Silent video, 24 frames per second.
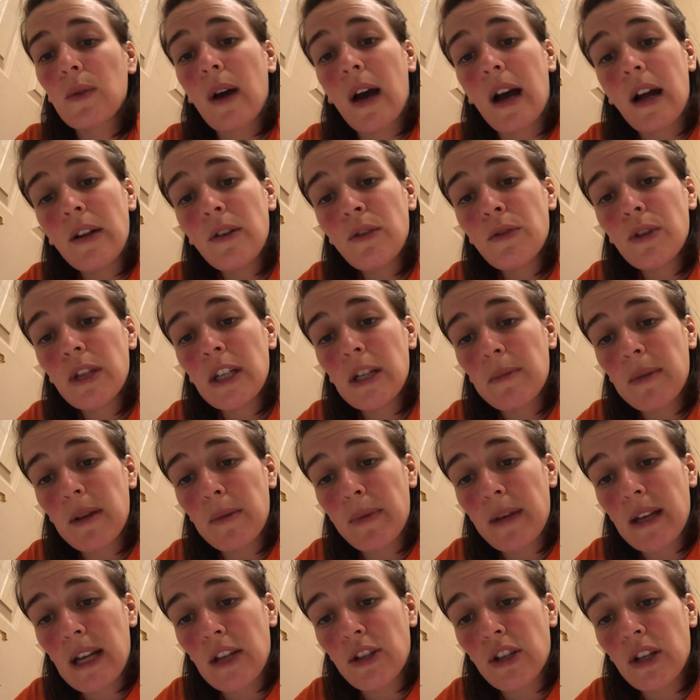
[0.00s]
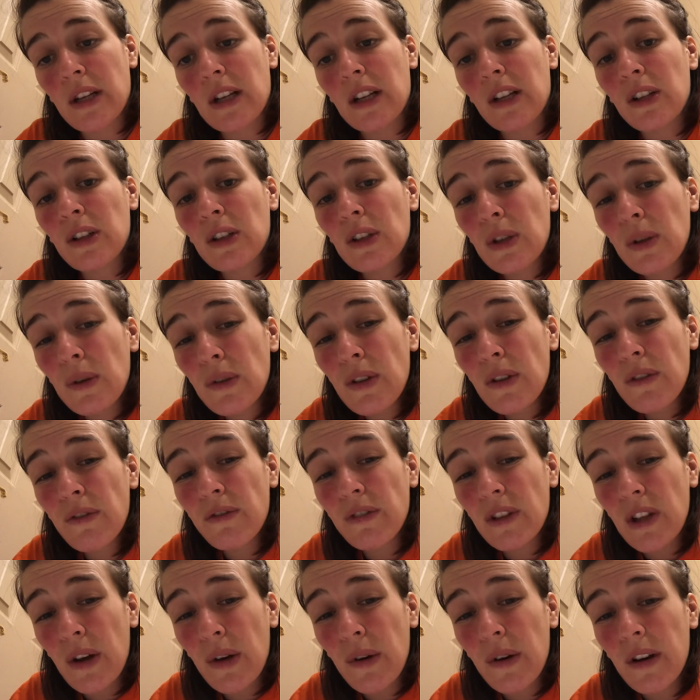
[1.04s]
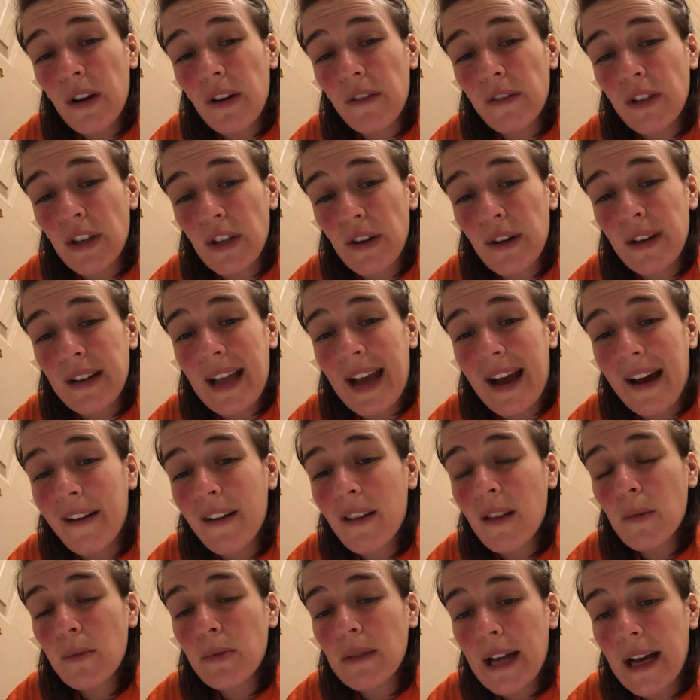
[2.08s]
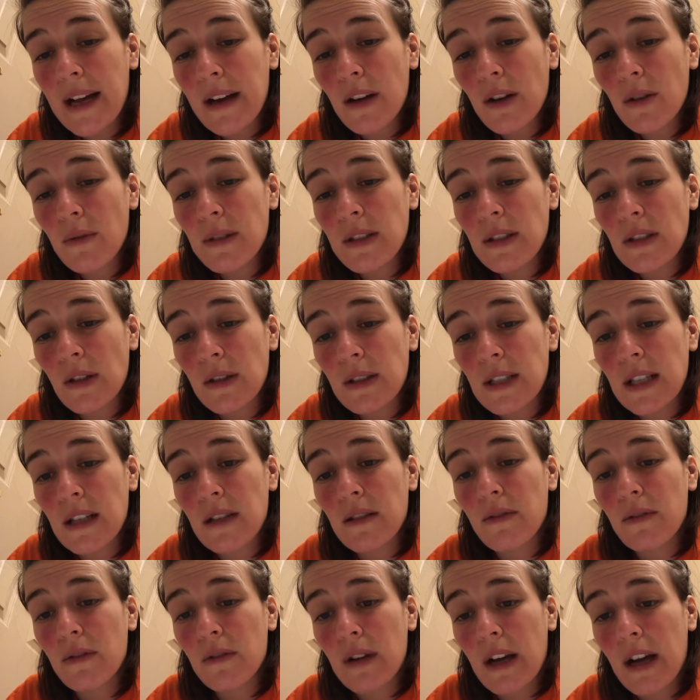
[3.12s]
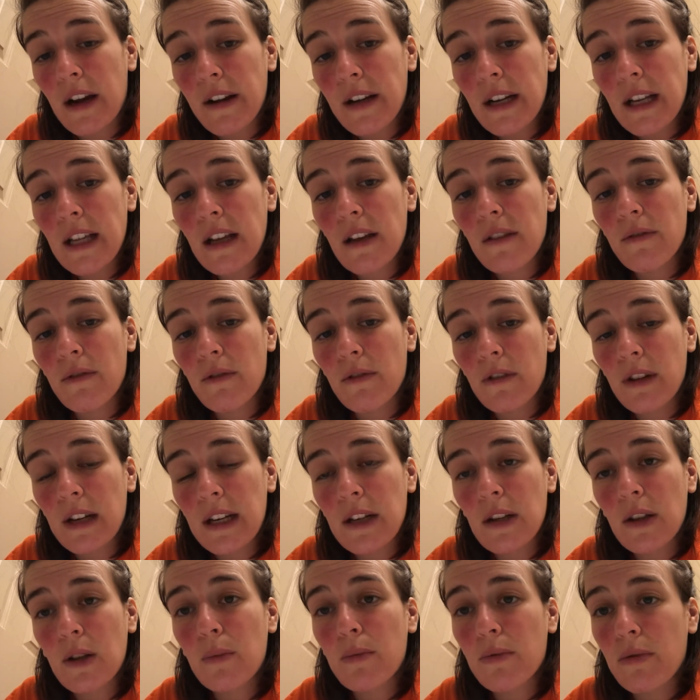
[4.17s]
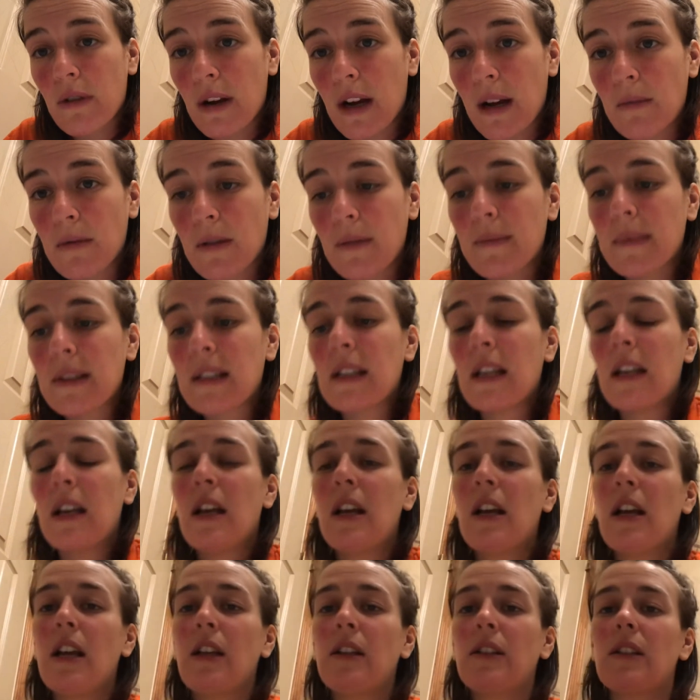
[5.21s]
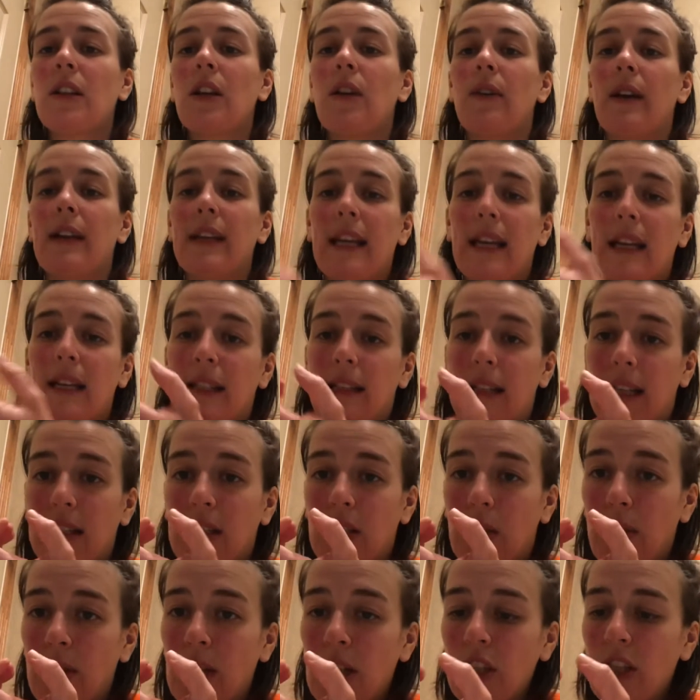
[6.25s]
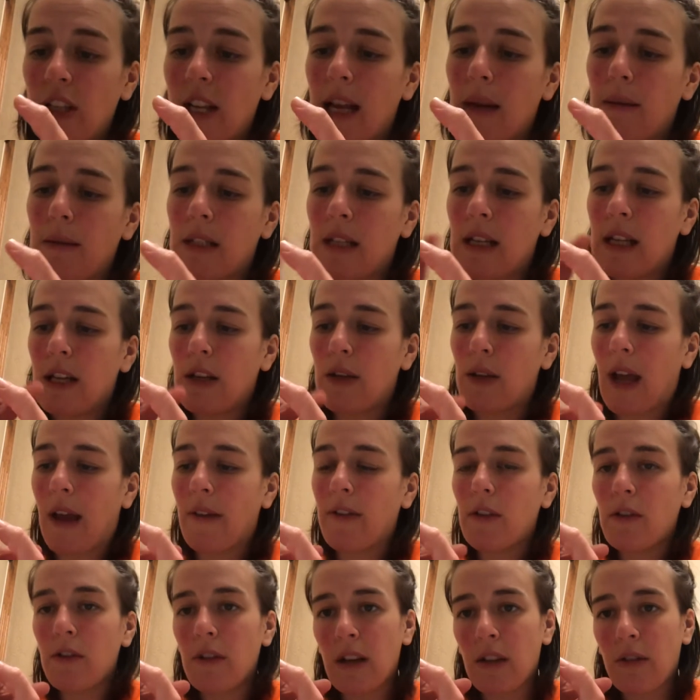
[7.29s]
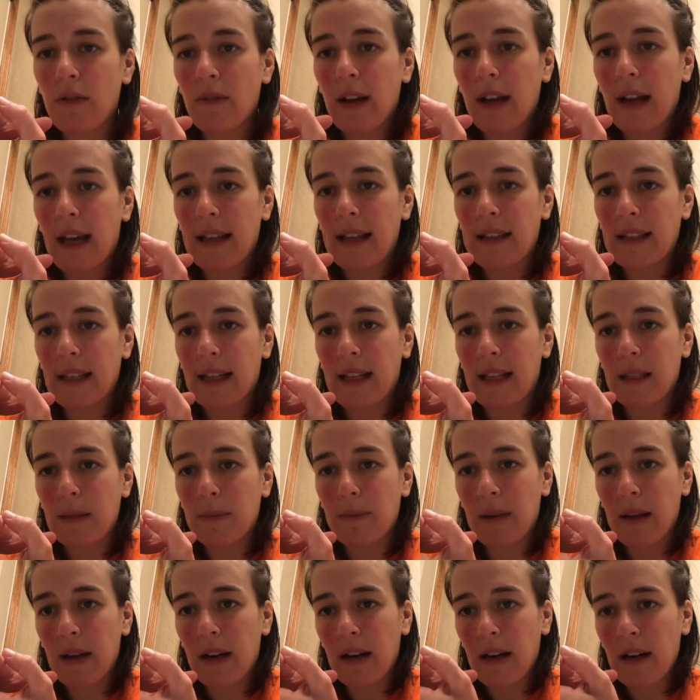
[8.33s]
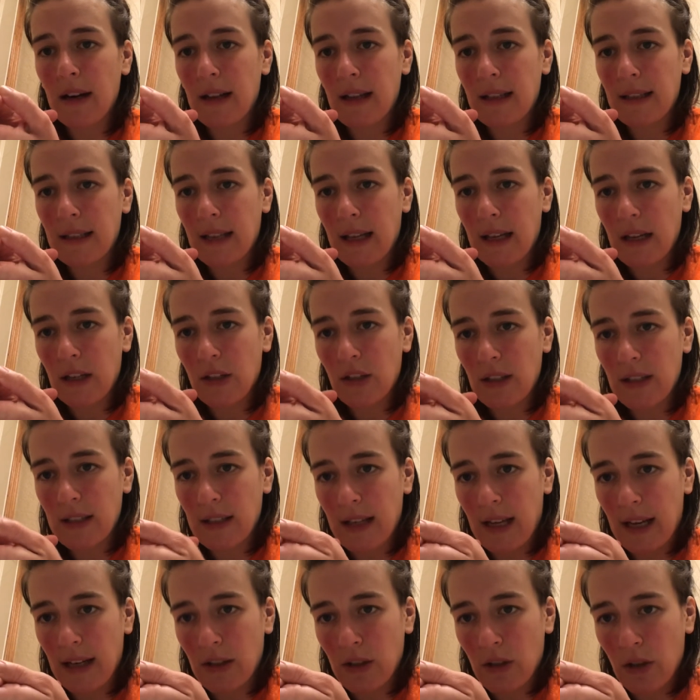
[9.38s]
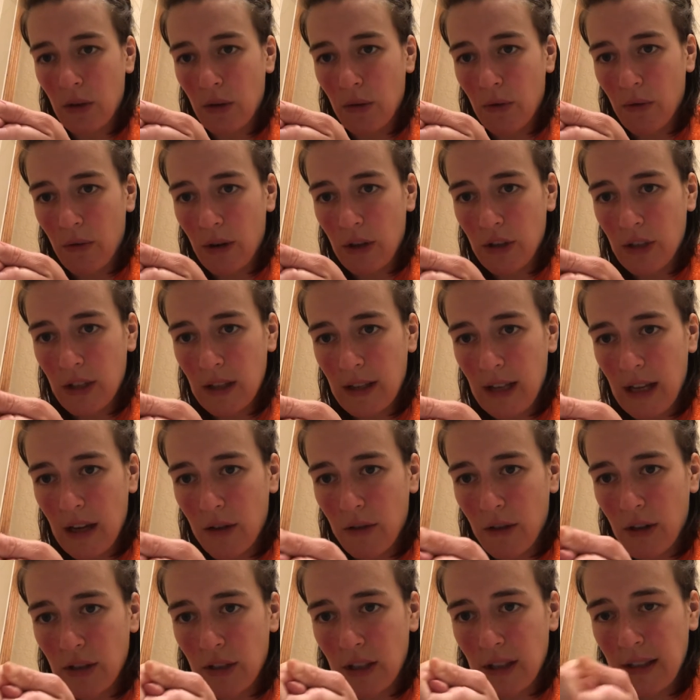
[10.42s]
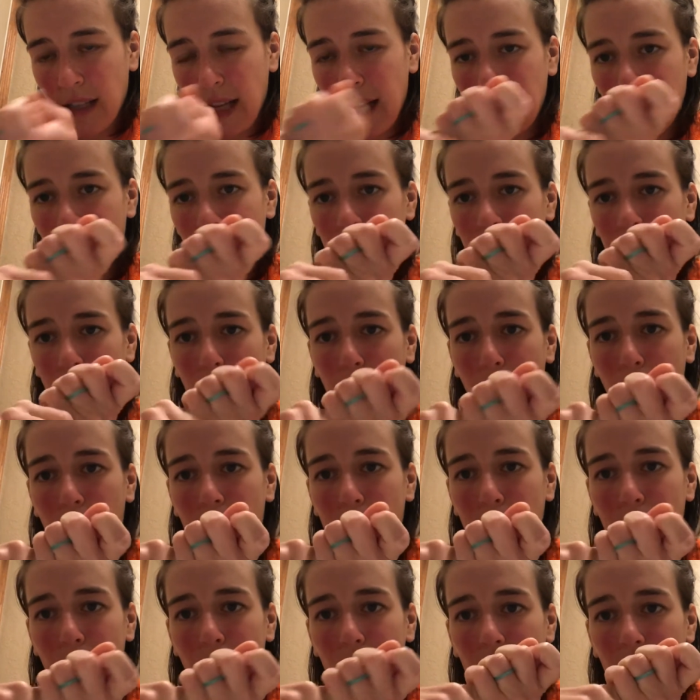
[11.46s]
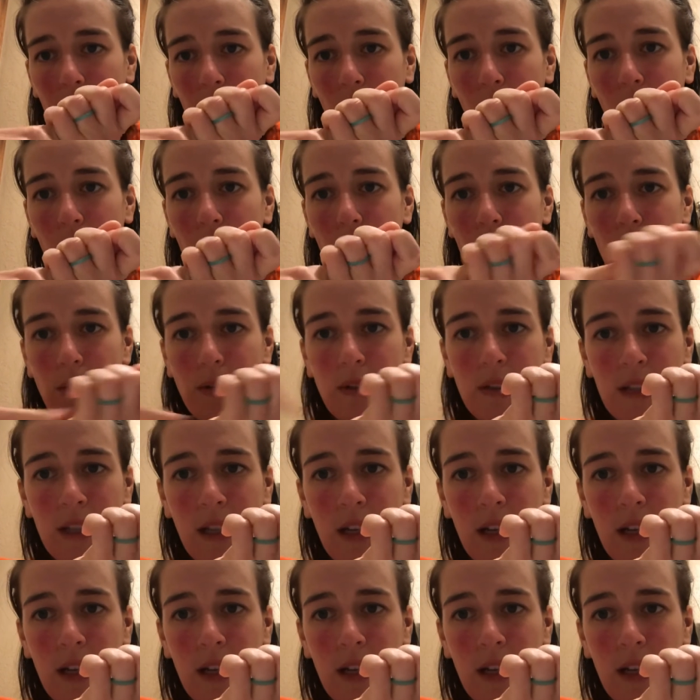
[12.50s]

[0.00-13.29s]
untreated BPH can occlude the flow of urine out of the bladder, resulting in a variety of renal problems. So again, it's that donut shaped. You have the urethra. As it gets bigger, it's gonna just start crushing that, so that one part of the hose